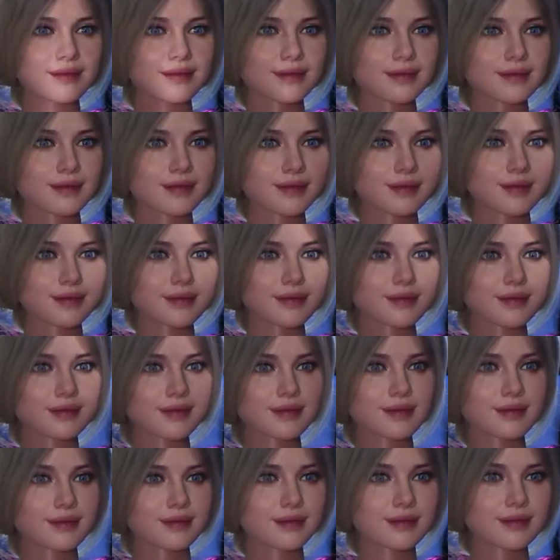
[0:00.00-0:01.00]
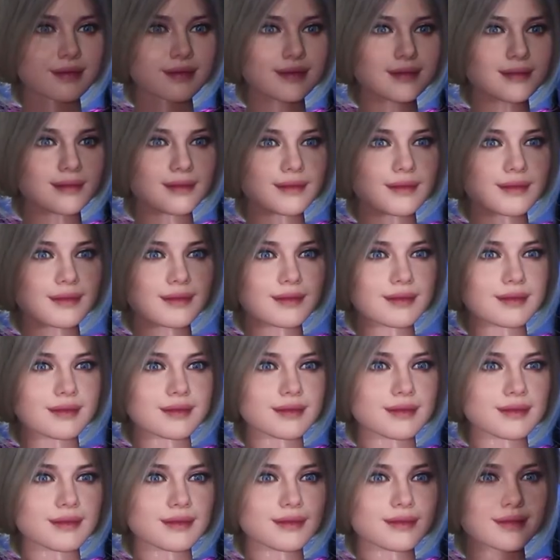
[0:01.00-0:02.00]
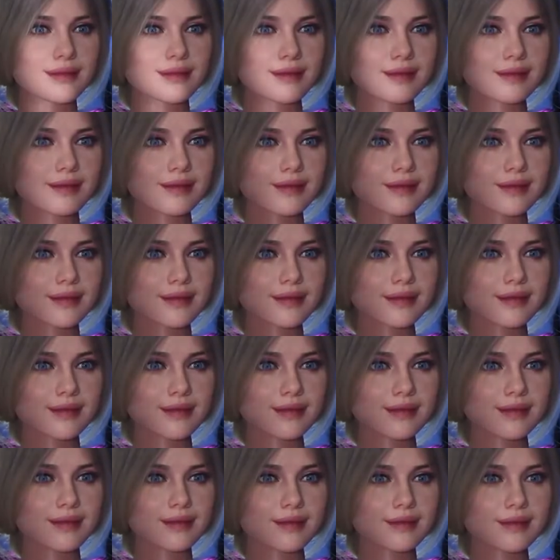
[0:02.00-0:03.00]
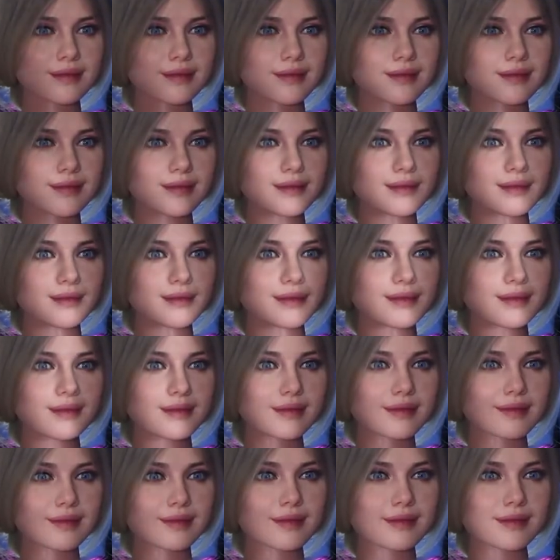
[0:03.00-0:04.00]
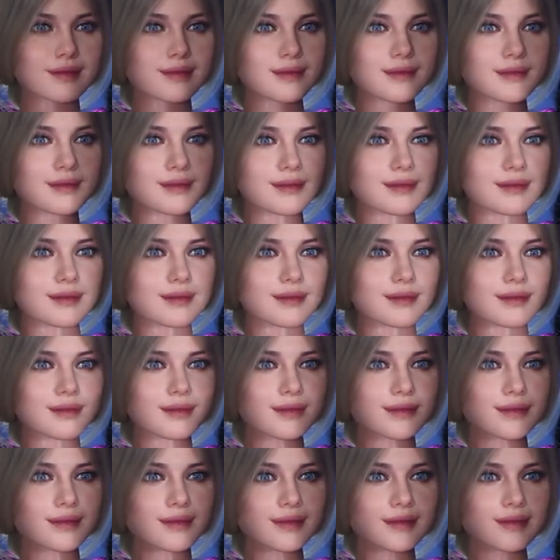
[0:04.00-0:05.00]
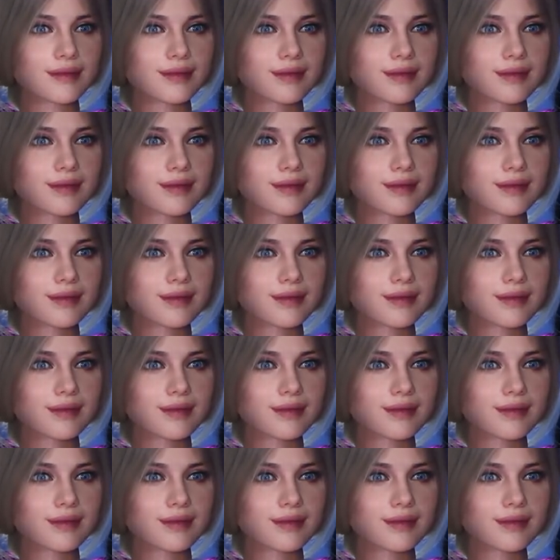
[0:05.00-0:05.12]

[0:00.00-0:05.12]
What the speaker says: [no speech]